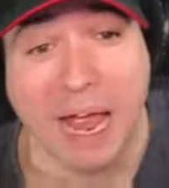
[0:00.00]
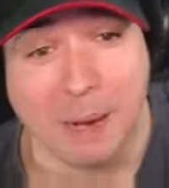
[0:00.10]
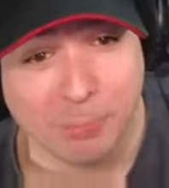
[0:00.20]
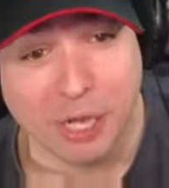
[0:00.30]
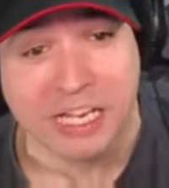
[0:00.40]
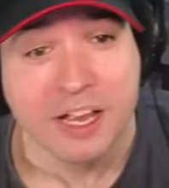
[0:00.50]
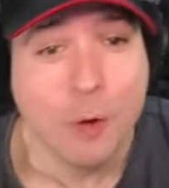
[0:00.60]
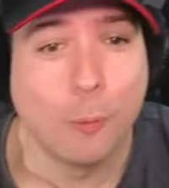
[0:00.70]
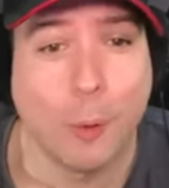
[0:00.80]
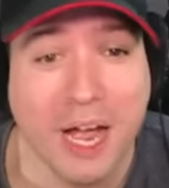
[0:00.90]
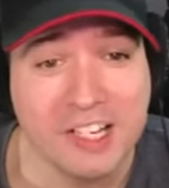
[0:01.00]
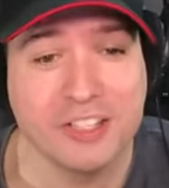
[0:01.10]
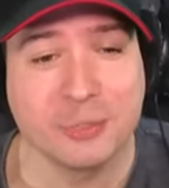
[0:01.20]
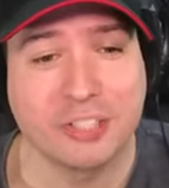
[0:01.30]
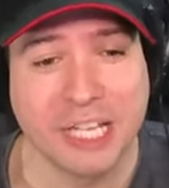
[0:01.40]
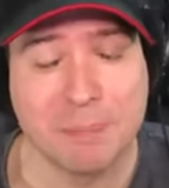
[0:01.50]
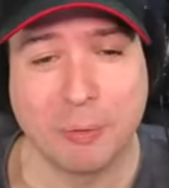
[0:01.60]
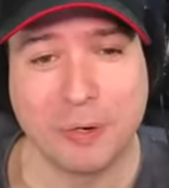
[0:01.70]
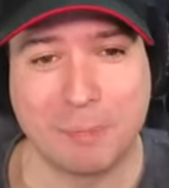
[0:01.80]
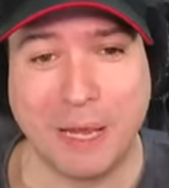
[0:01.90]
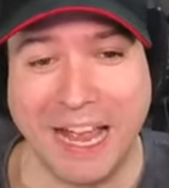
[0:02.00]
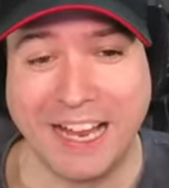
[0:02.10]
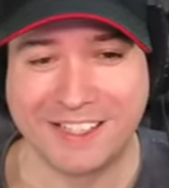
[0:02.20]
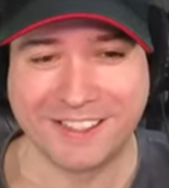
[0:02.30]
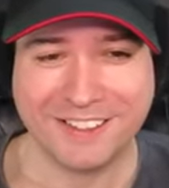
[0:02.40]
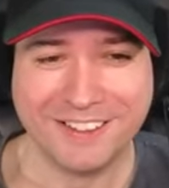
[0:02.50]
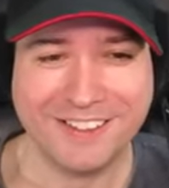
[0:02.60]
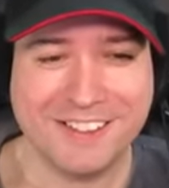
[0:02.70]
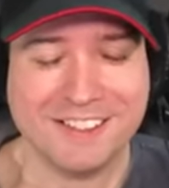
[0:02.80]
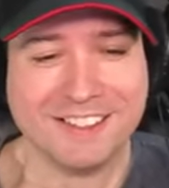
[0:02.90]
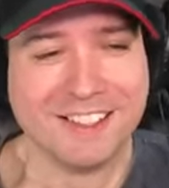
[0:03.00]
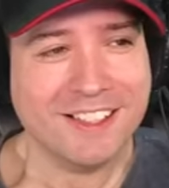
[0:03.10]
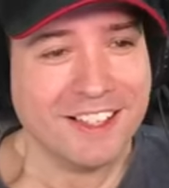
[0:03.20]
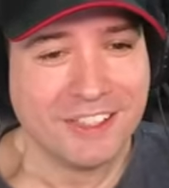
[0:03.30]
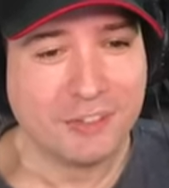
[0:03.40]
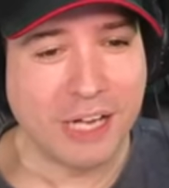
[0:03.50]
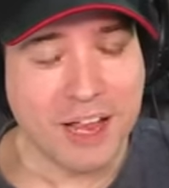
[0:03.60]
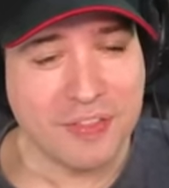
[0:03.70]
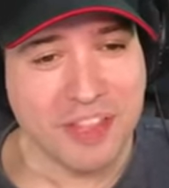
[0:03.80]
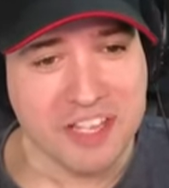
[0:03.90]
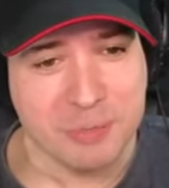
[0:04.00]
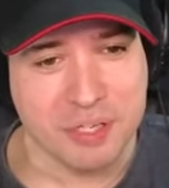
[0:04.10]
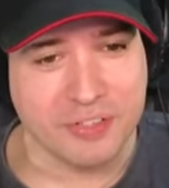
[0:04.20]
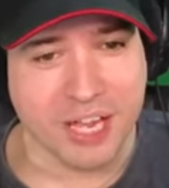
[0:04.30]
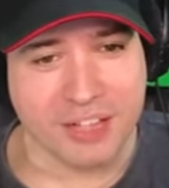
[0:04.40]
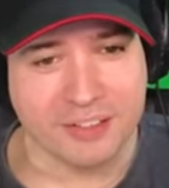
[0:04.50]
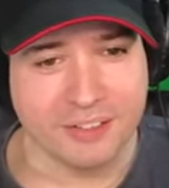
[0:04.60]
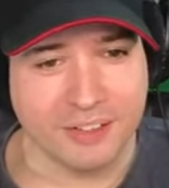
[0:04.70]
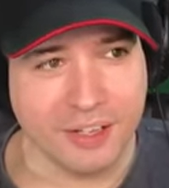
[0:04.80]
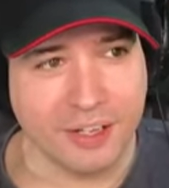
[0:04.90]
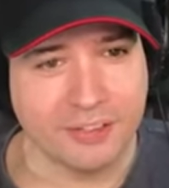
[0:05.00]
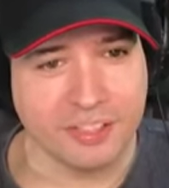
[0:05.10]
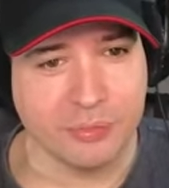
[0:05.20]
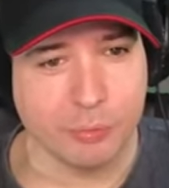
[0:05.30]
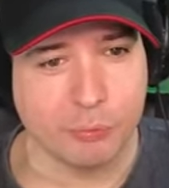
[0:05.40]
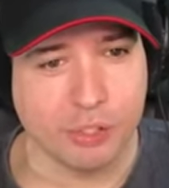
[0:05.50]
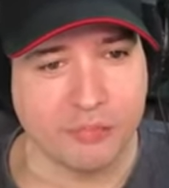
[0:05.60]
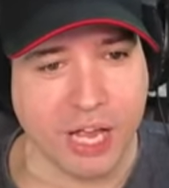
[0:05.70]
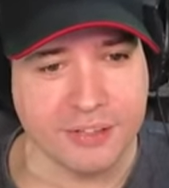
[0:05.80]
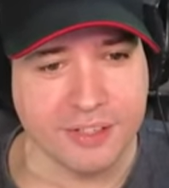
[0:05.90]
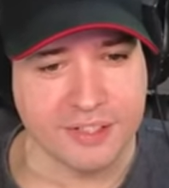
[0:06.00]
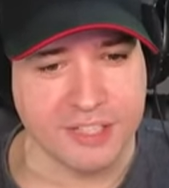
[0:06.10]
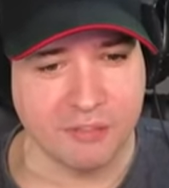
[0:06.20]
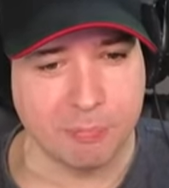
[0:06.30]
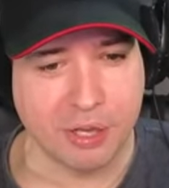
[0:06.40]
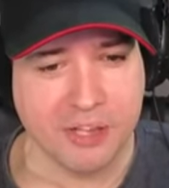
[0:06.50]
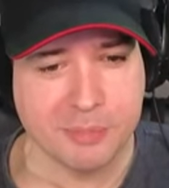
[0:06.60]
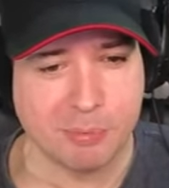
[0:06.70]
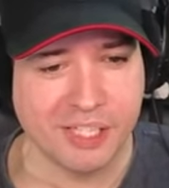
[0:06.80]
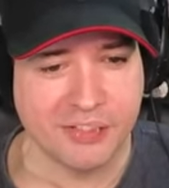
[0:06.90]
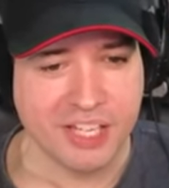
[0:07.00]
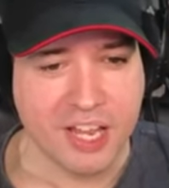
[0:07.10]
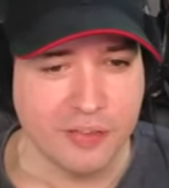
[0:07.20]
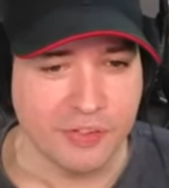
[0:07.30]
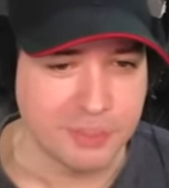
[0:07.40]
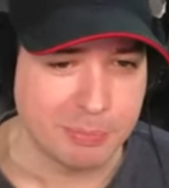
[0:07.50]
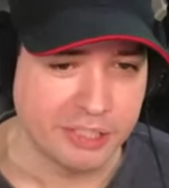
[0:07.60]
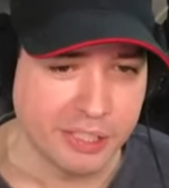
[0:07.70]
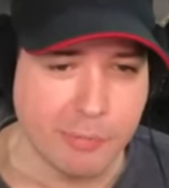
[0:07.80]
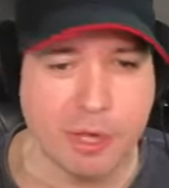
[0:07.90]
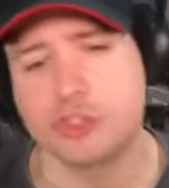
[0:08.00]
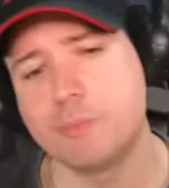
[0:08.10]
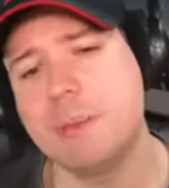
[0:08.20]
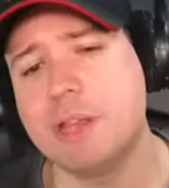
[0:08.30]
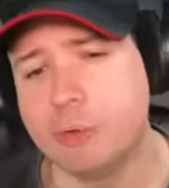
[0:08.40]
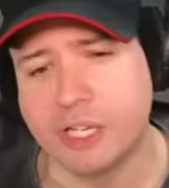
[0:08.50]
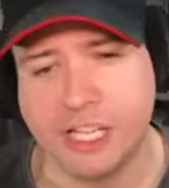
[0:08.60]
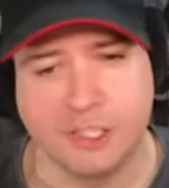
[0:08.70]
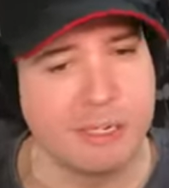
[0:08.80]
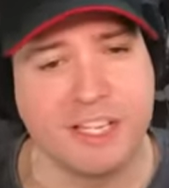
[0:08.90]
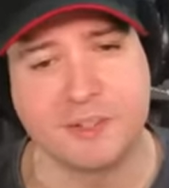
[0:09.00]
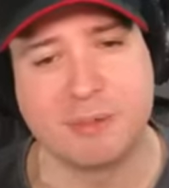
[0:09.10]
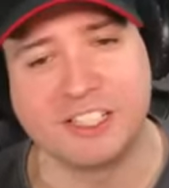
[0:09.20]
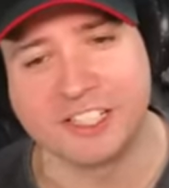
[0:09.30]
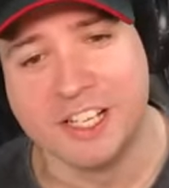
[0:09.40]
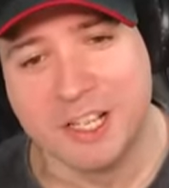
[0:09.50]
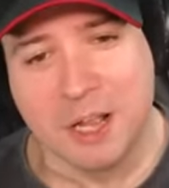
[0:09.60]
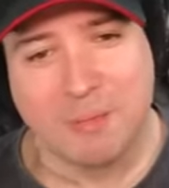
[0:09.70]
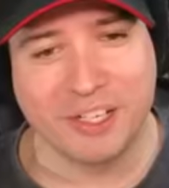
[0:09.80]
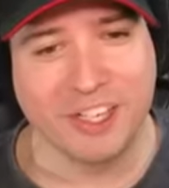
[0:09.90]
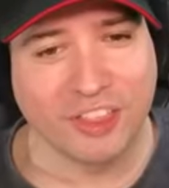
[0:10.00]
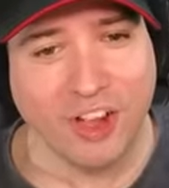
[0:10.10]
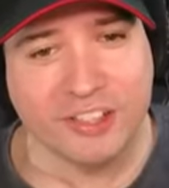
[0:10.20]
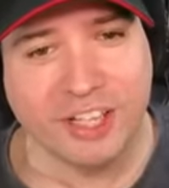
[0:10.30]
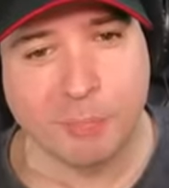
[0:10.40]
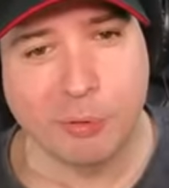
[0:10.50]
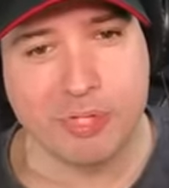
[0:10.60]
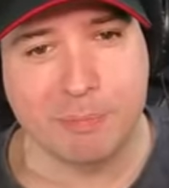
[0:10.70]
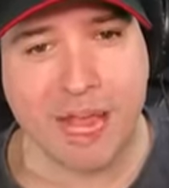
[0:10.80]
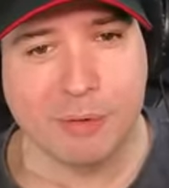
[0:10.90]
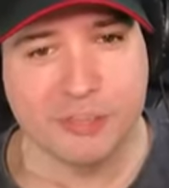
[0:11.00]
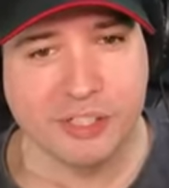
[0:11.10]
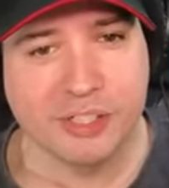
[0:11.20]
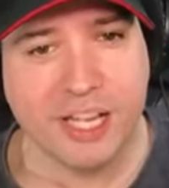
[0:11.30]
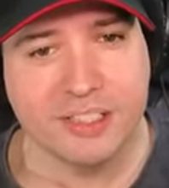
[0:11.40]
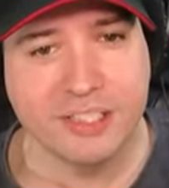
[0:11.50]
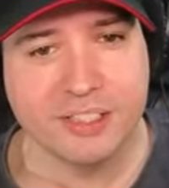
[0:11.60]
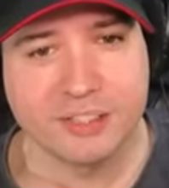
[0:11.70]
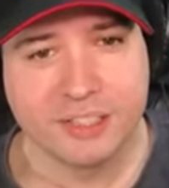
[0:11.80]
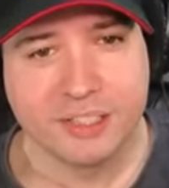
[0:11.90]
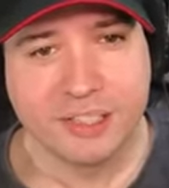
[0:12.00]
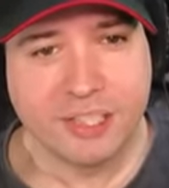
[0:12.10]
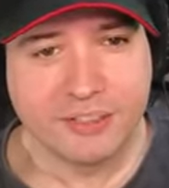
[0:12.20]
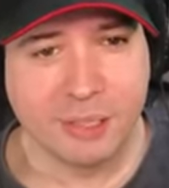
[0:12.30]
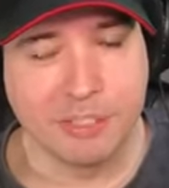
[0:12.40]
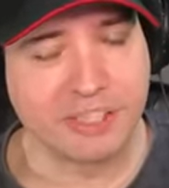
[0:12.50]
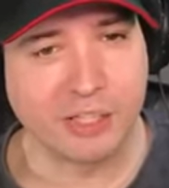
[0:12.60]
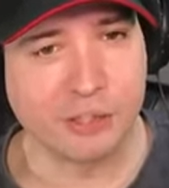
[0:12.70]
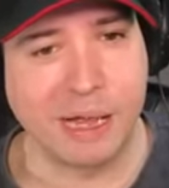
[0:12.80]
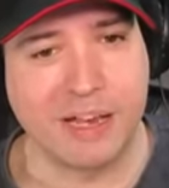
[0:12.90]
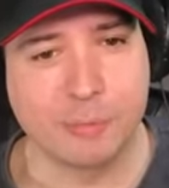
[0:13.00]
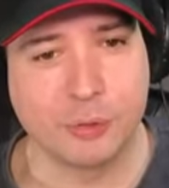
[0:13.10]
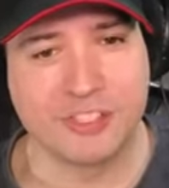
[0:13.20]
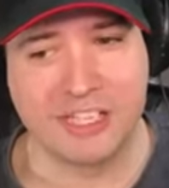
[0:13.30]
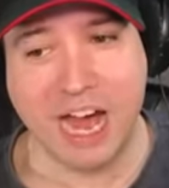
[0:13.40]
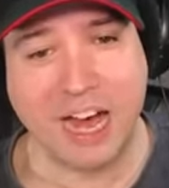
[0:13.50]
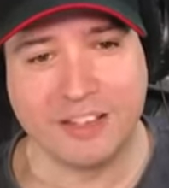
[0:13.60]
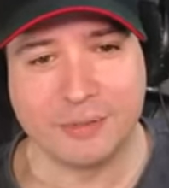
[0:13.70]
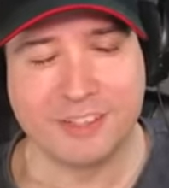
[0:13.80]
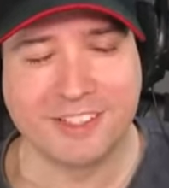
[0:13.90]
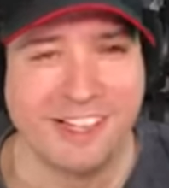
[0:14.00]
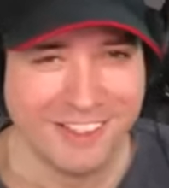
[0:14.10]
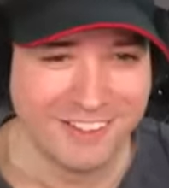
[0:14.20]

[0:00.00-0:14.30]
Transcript: back, buddy? Why did you teleport back? You, I think you would have gotten. Uh, did he would would have gotten a stealth possibly at the end of his ability? I'm not sure. Maybe I would have killed him in his ability. But he thought teleporting back was a good idea. Let me tell you, man, it was not. It was